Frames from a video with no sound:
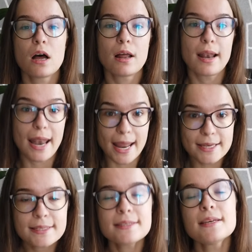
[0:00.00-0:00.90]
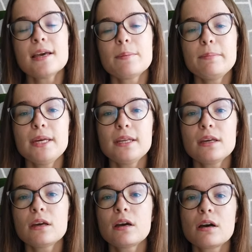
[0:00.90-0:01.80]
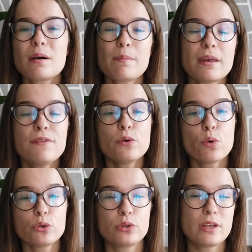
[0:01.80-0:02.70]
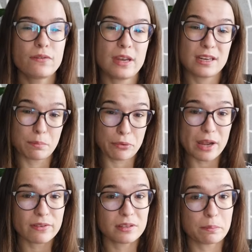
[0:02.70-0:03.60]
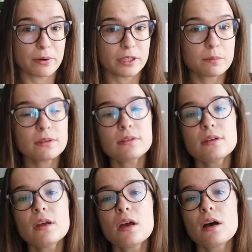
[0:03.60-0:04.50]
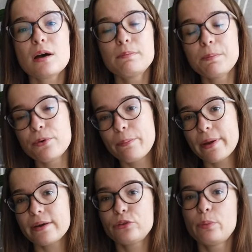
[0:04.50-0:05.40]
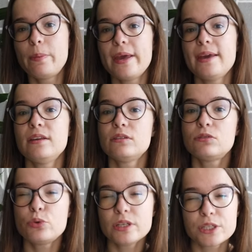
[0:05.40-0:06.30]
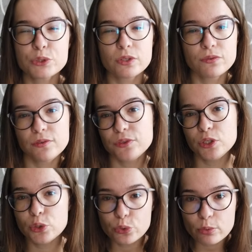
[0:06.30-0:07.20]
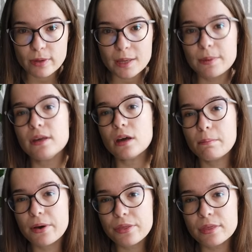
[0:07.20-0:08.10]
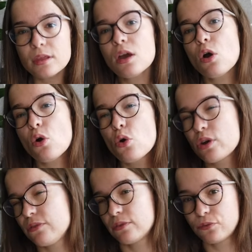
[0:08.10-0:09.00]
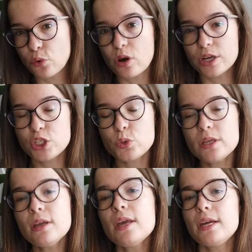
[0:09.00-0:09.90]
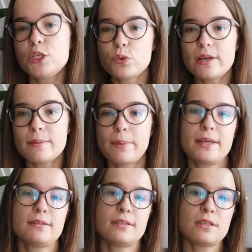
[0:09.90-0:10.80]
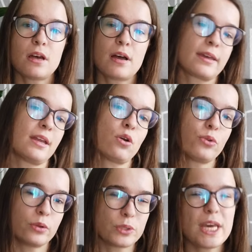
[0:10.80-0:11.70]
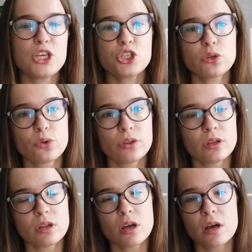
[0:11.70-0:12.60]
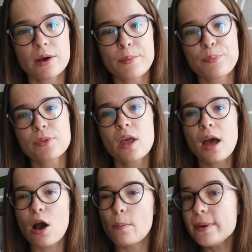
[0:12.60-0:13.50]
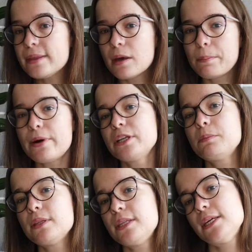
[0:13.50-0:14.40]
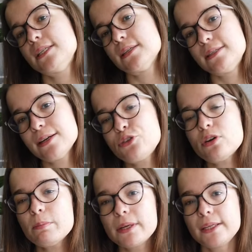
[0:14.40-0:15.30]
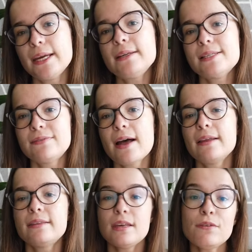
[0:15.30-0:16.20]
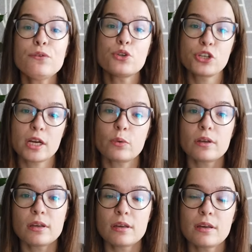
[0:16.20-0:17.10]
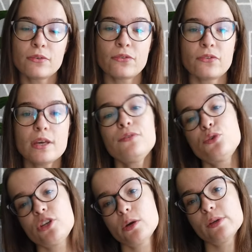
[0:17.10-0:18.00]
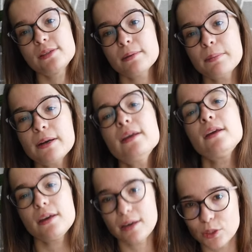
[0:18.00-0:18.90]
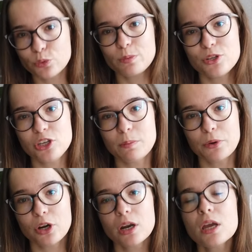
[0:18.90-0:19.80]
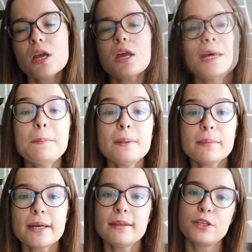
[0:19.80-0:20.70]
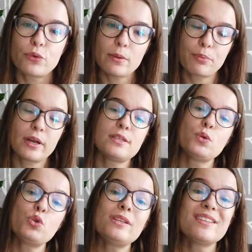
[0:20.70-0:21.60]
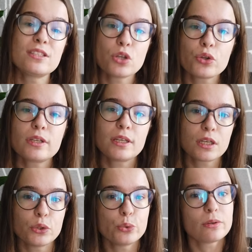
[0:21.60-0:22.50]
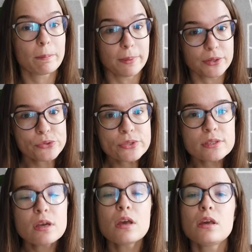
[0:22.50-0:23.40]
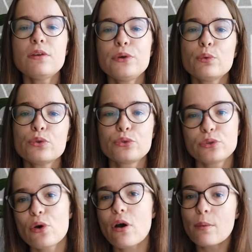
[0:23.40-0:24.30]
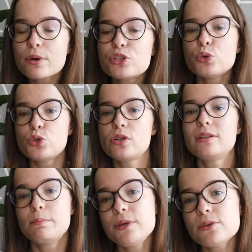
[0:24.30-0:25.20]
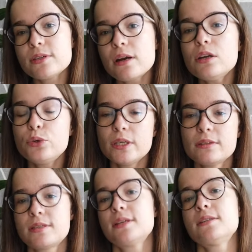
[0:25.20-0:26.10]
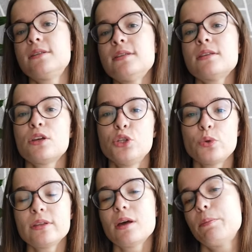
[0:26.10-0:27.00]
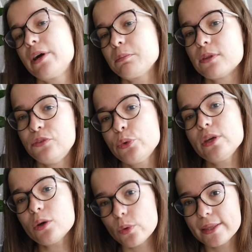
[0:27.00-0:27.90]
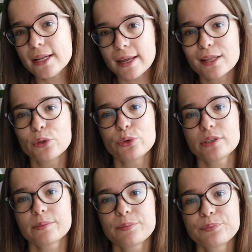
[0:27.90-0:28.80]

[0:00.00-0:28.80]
less, meaning if you want to live in a private apartment, be prepared to pay 350 euro maybe a month or even 400. It really depends again on the location, on how big the apartment is, etc. But again, it's valid if you share if you share with somebody, it will be cheaper. Keep in mind that rent price usually does not include bills. If you want to know how much usually the bills are, you can discuss this during the apartment viewing with the landlord.